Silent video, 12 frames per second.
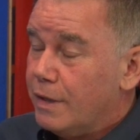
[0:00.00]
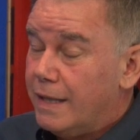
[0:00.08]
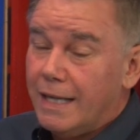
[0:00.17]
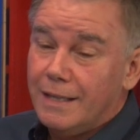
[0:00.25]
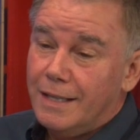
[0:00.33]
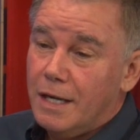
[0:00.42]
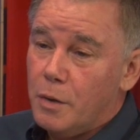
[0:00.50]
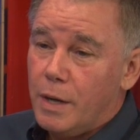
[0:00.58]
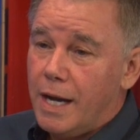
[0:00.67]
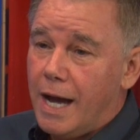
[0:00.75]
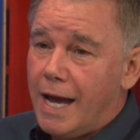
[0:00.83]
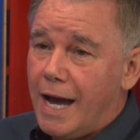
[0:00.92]
And then you know,
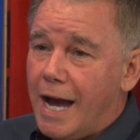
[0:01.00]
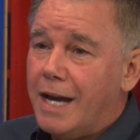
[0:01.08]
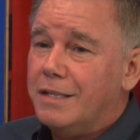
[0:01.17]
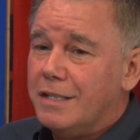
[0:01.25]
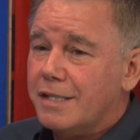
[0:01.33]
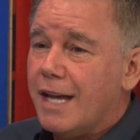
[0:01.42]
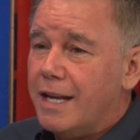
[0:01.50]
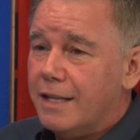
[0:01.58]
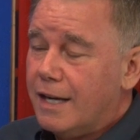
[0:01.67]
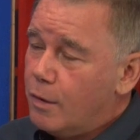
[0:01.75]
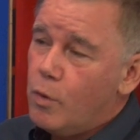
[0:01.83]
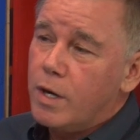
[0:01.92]
I I had decided
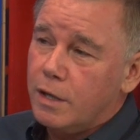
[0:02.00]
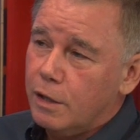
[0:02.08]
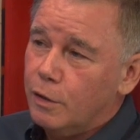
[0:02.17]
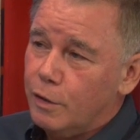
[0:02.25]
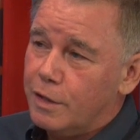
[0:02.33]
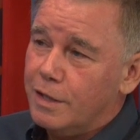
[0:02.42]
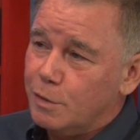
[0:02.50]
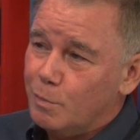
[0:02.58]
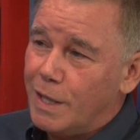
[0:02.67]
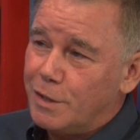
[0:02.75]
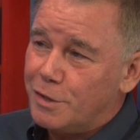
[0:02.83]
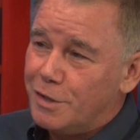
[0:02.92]
that I wanted to look as
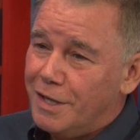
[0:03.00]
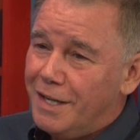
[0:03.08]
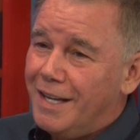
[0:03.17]
much